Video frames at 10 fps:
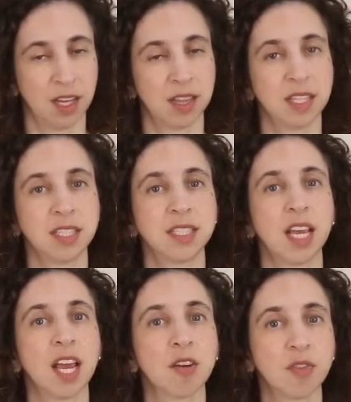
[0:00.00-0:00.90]
This is
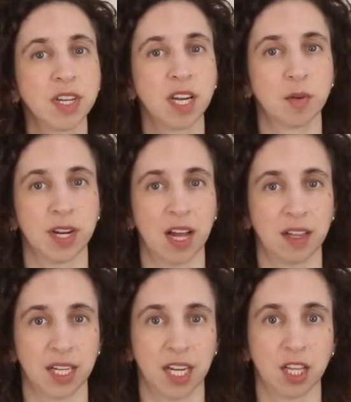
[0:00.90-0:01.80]
everyday
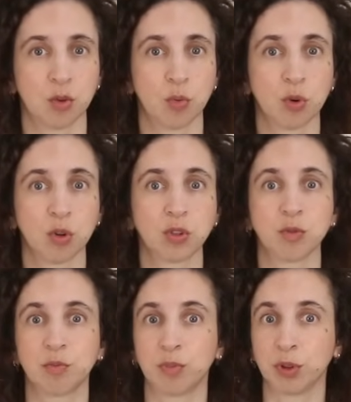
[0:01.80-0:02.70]
reality in the world's
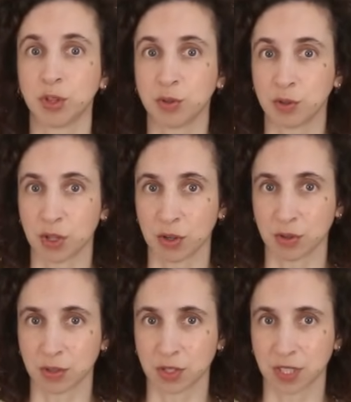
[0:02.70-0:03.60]
blue
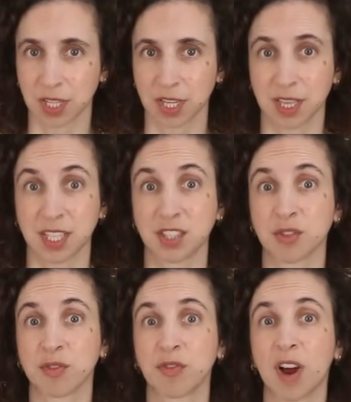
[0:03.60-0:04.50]
zones. These
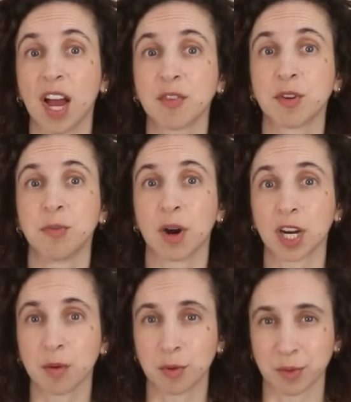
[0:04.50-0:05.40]
are five
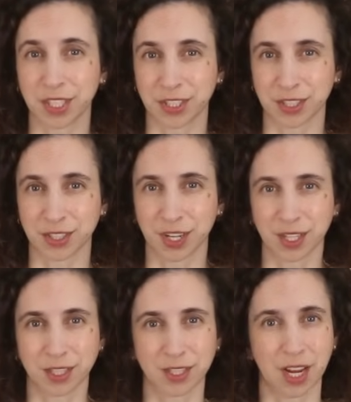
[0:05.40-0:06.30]
remarkable regions
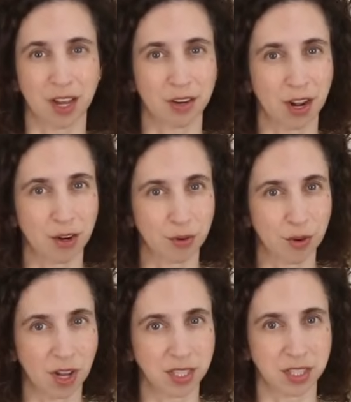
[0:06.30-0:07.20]
scattered
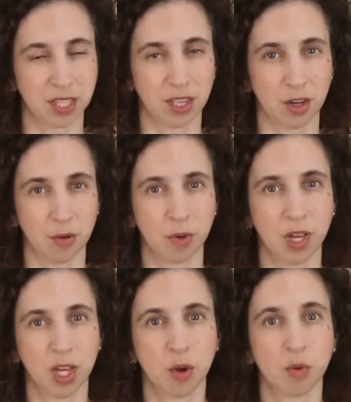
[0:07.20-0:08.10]
across the globe
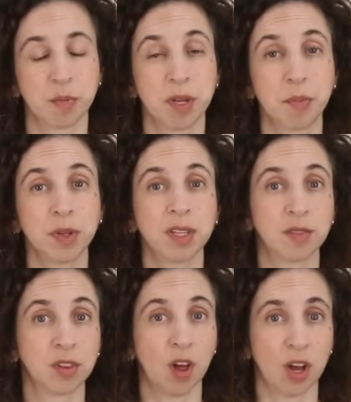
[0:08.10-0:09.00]
where people live
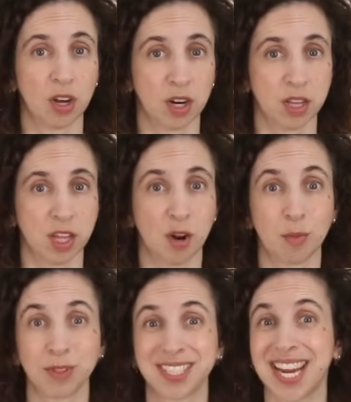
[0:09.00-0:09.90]
longer than
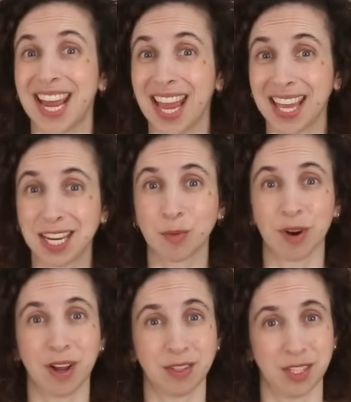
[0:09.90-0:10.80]
almost
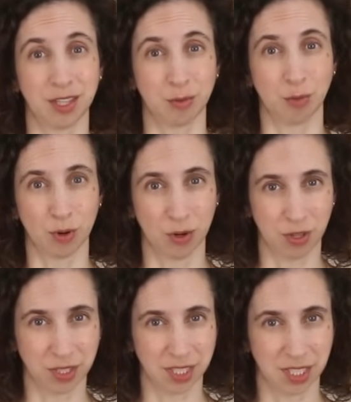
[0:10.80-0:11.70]
anywhere else in the
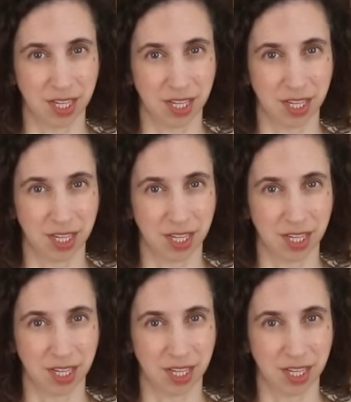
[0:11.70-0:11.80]
world.